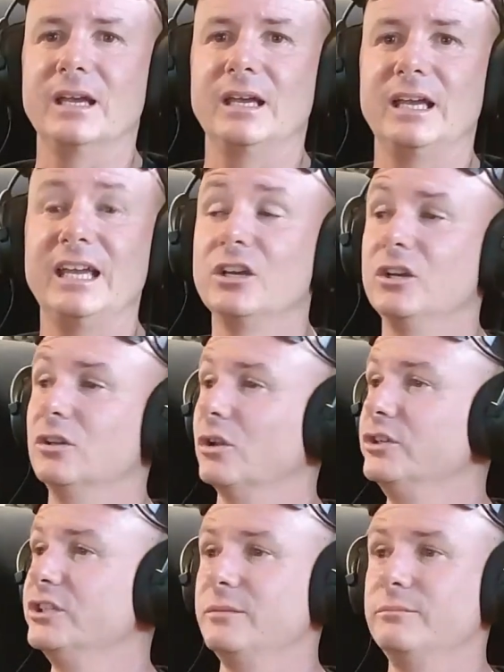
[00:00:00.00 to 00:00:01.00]
In
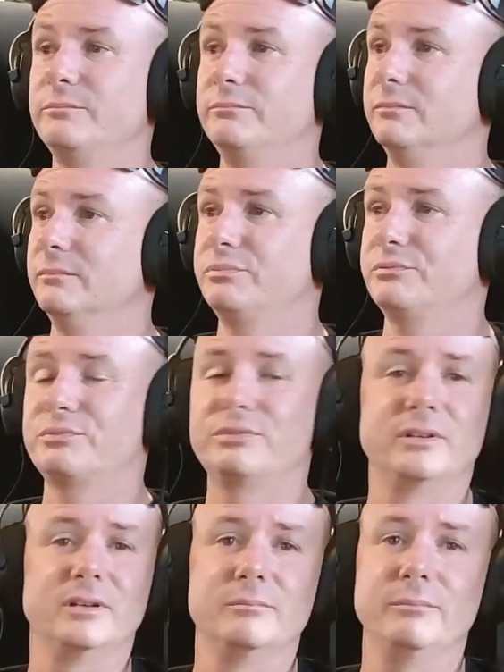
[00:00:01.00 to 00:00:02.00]
conclusion,
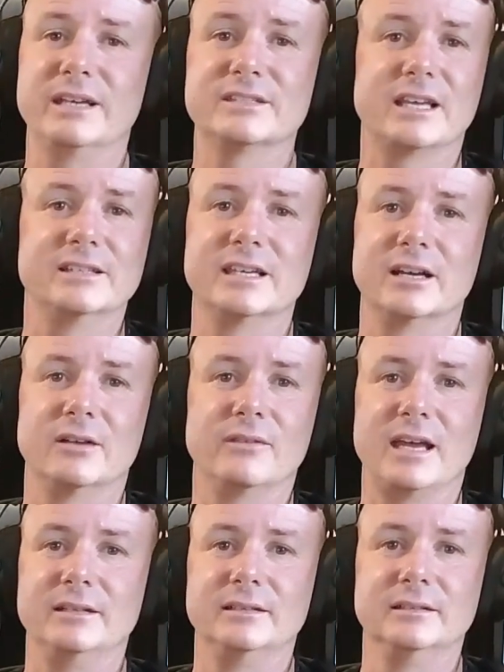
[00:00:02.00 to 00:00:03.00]
best headset I've
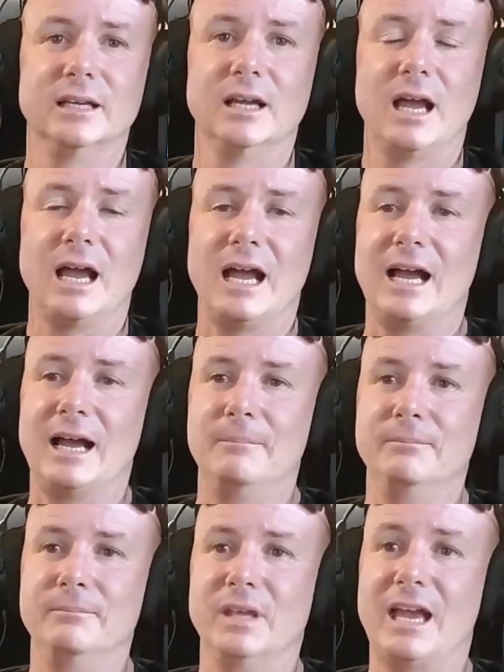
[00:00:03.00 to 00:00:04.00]
had.
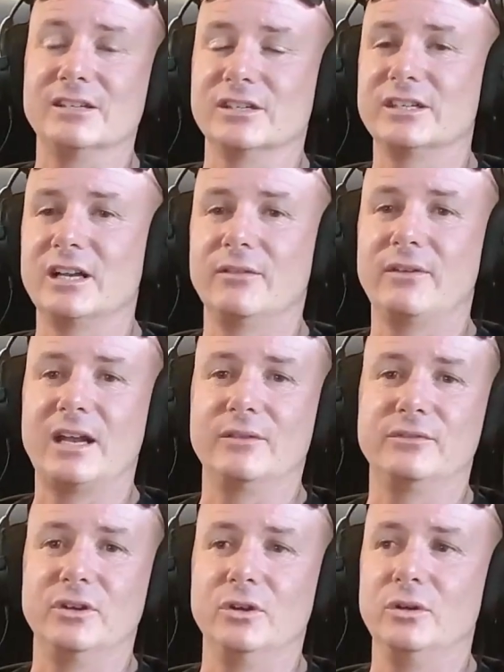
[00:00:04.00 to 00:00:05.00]
As I said, I've had a
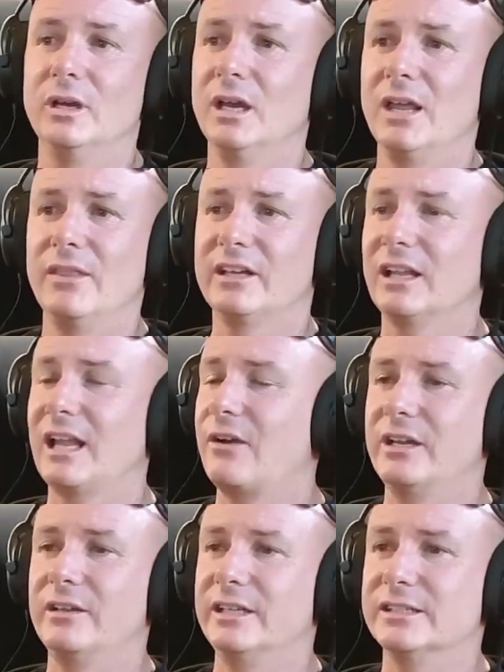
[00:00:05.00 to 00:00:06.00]
few. The
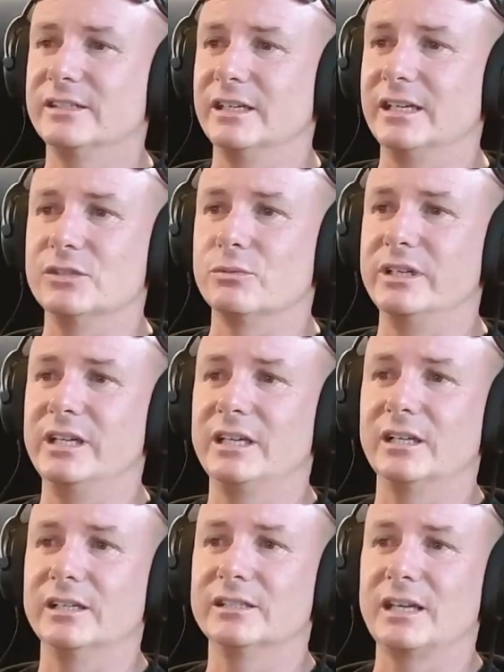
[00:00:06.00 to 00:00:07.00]
clarity in this thing is
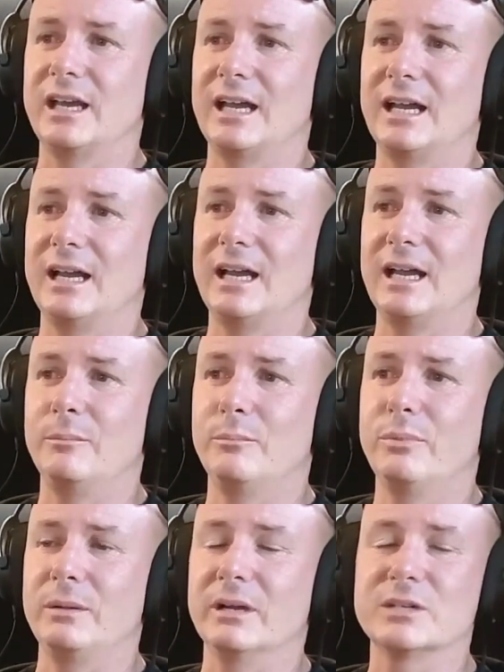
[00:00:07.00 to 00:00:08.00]
ridiculous.
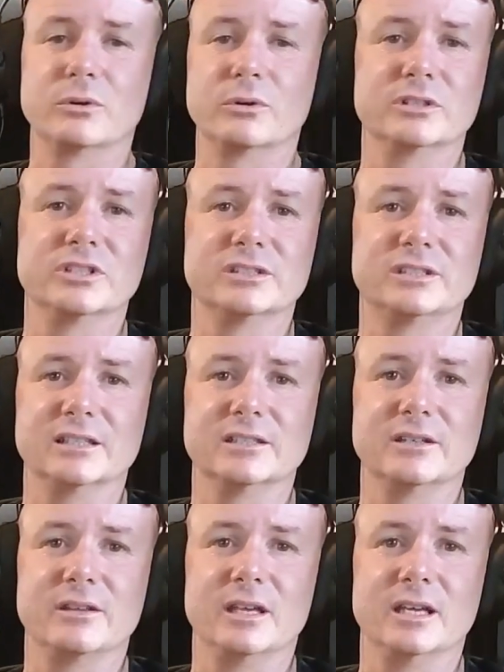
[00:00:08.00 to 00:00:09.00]
Pretty much put it just down to
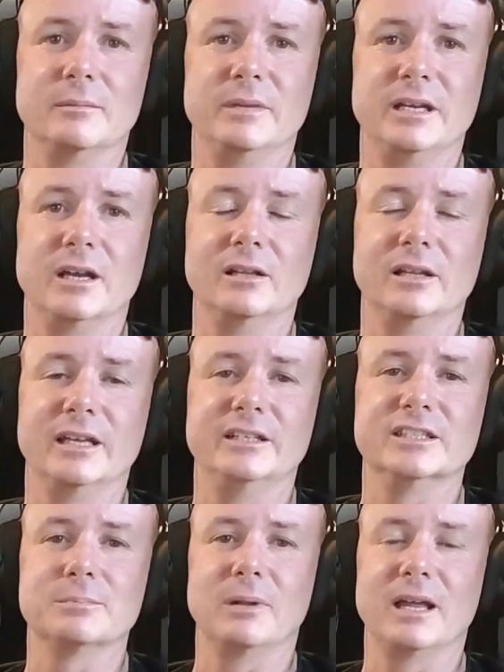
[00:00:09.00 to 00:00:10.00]
the mini OLED
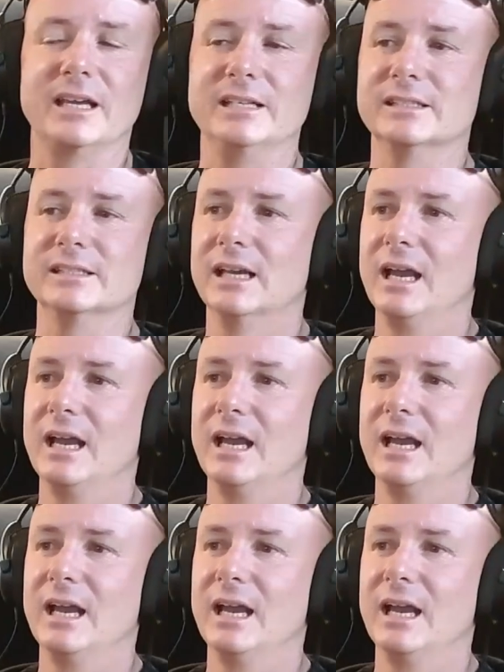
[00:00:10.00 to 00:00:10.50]
displays.